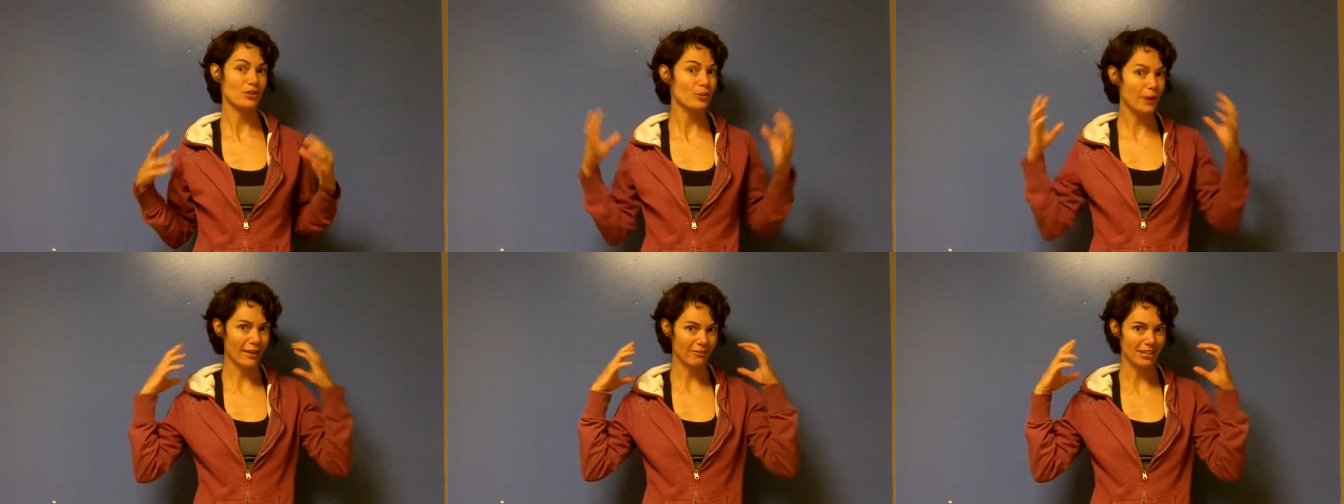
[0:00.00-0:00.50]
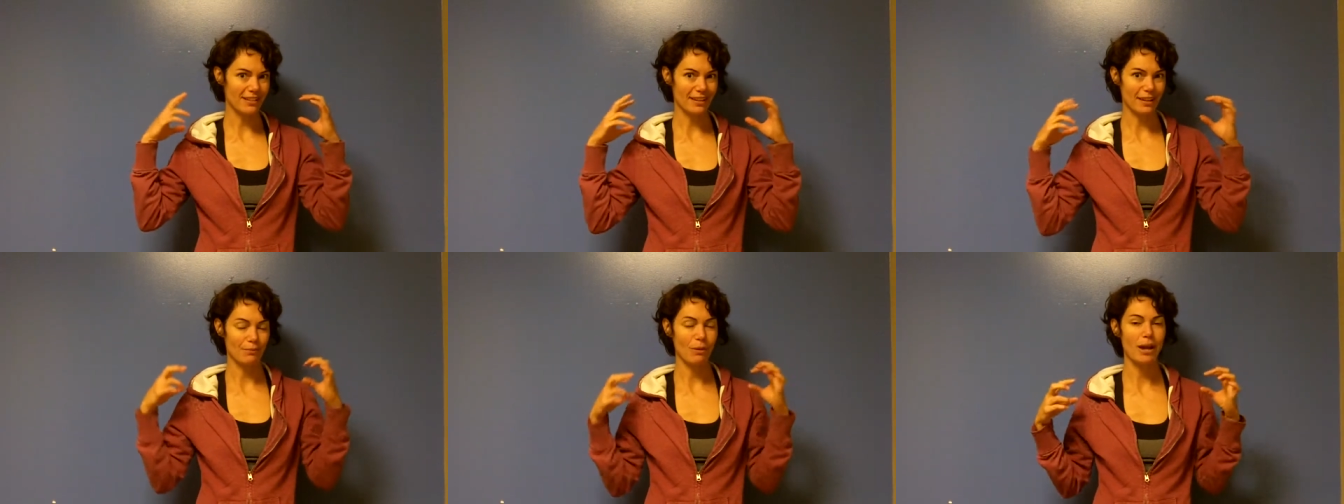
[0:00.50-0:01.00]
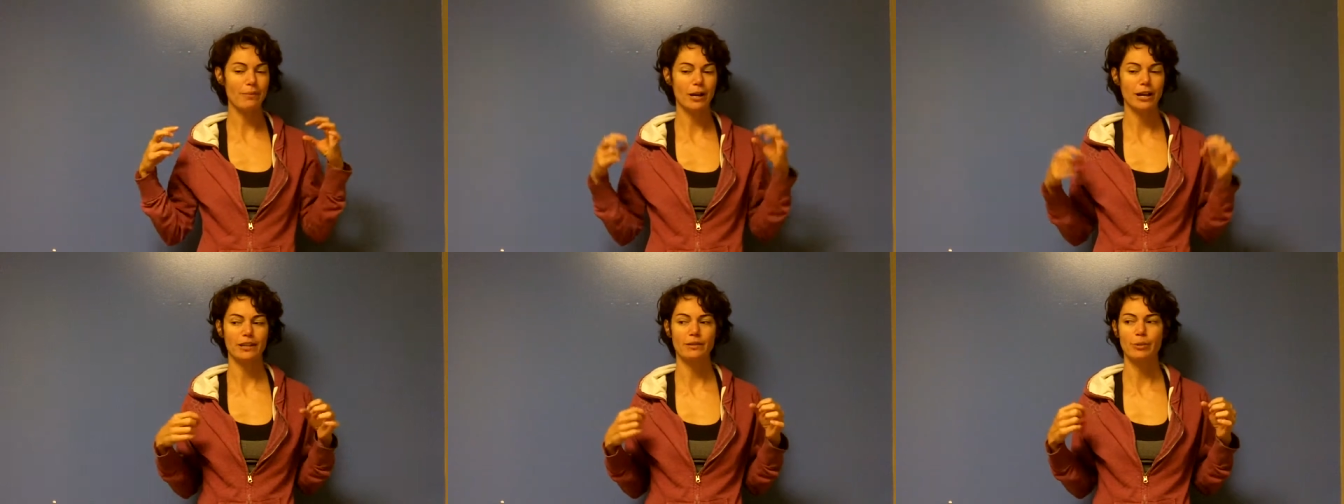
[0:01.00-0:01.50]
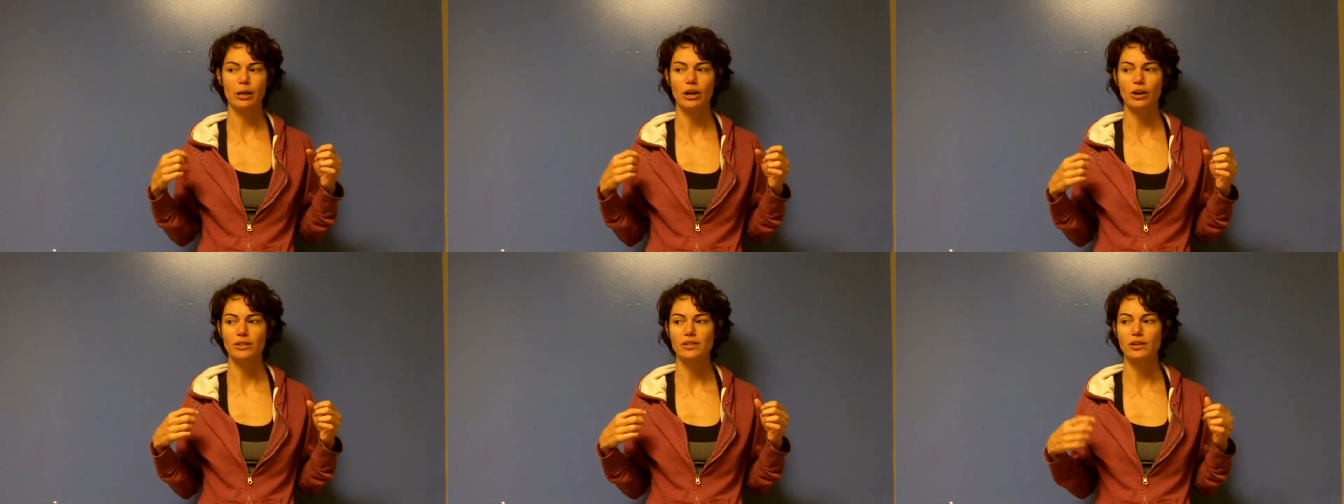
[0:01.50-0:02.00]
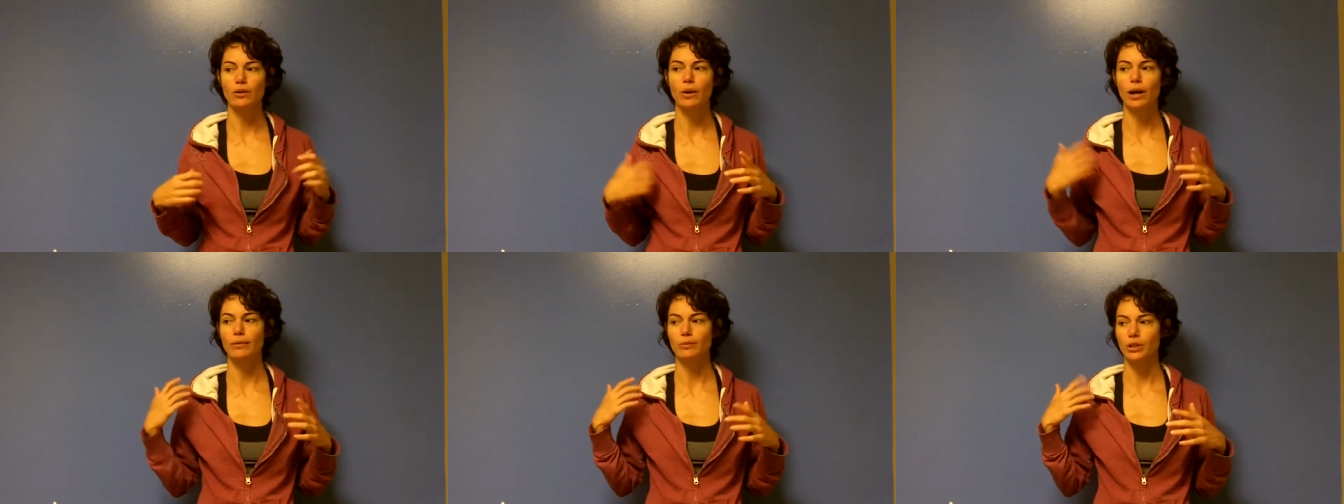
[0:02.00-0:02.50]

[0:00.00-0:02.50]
do everything in my mind, but also,